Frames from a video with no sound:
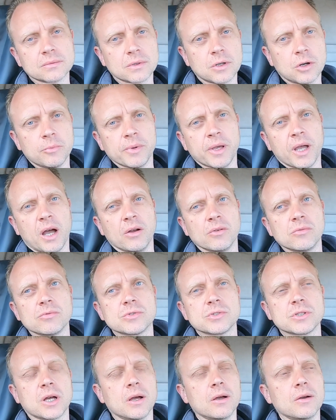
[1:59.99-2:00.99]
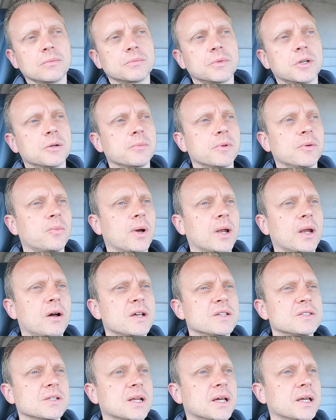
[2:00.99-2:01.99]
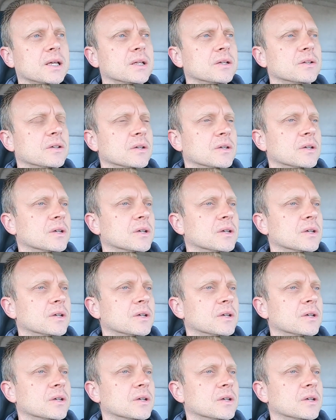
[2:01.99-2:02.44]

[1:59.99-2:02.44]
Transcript: on my own, so I'm going to be well isolated.